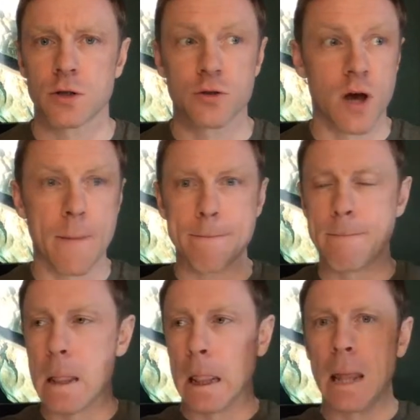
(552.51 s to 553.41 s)
So that
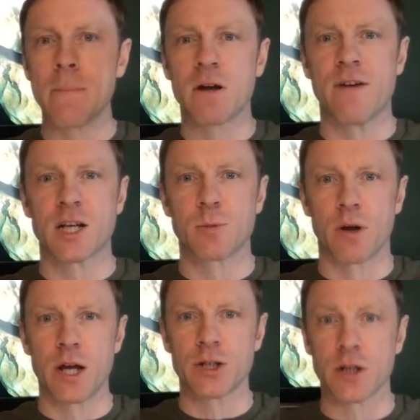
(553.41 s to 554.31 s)
limit of
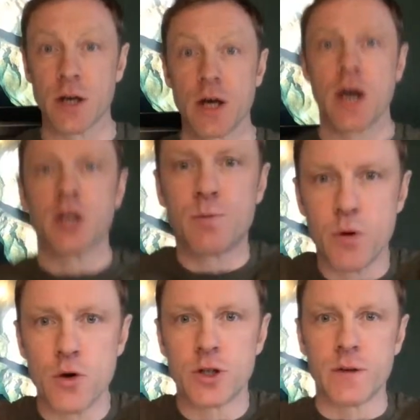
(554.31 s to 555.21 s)
exploration is
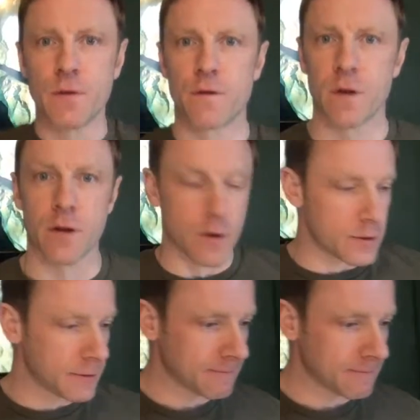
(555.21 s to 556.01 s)
pushed even further out.